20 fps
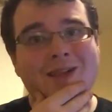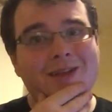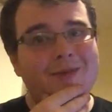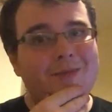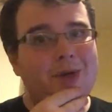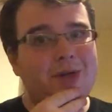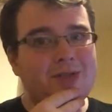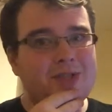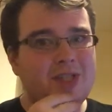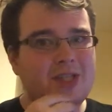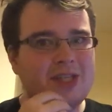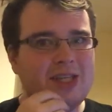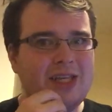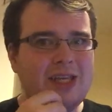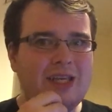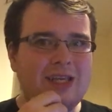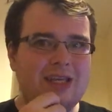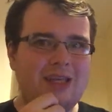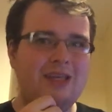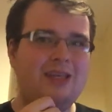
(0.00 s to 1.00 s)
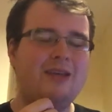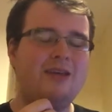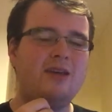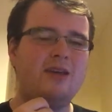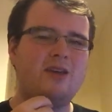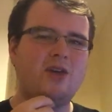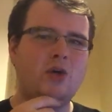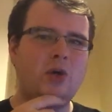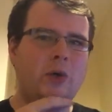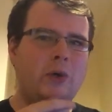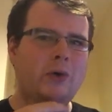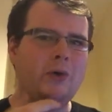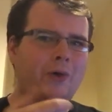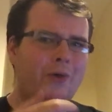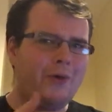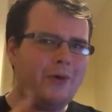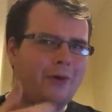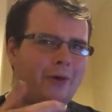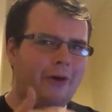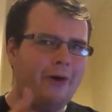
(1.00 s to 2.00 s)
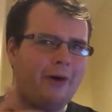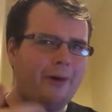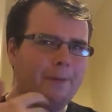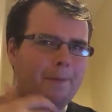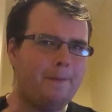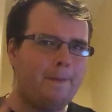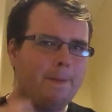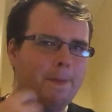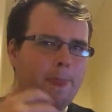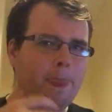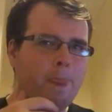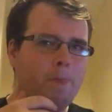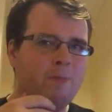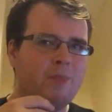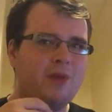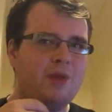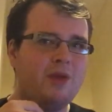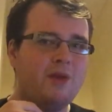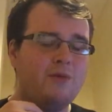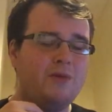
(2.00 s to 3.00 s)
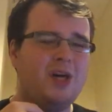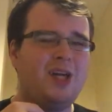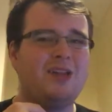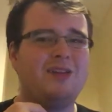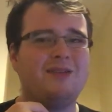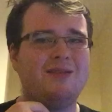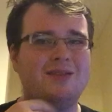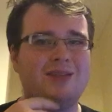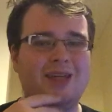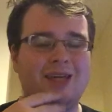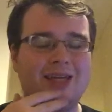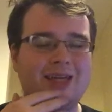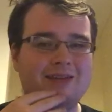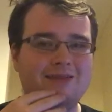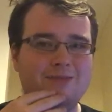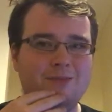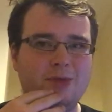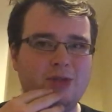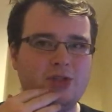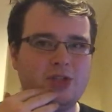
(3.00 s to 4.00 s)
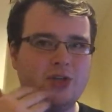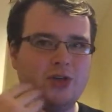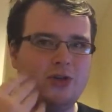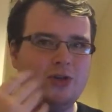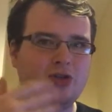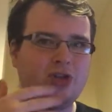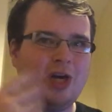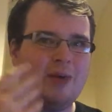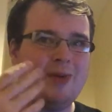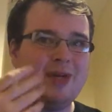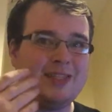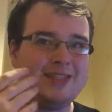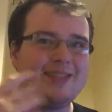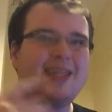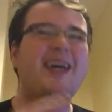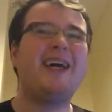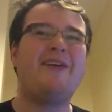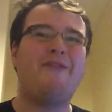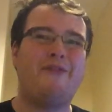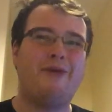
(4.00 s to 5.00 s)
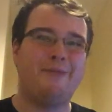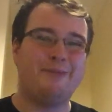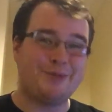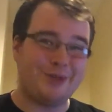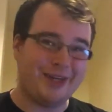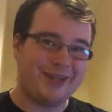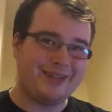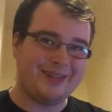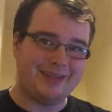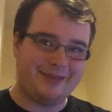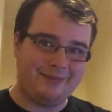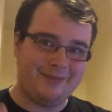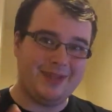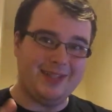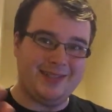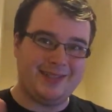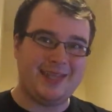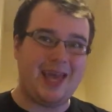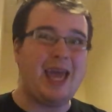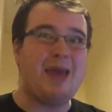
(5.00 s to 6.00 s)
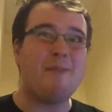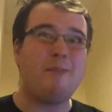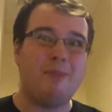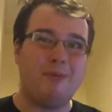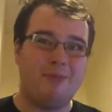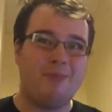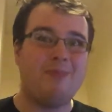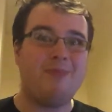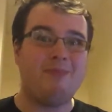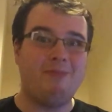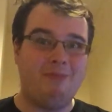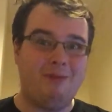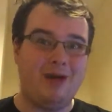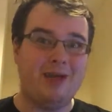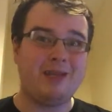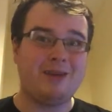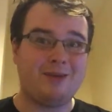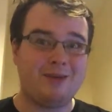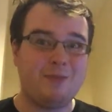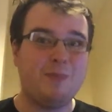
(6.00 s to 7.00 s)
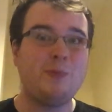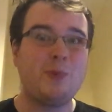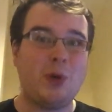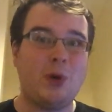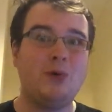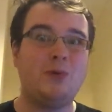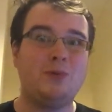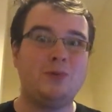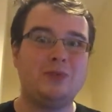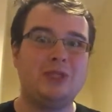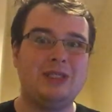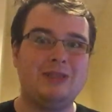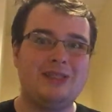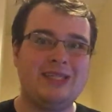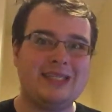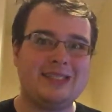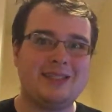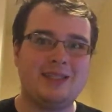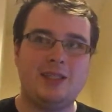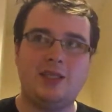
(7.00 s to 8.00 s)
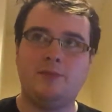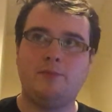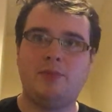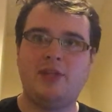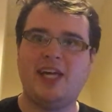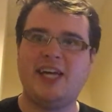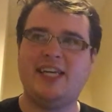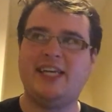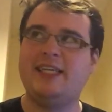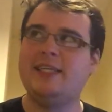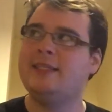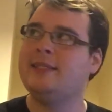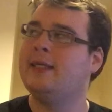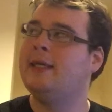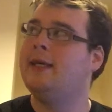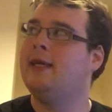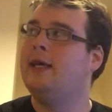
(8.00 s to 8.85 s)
most of the core... Well, most of the core drama, aside from trying to escape a cold and desolate planet,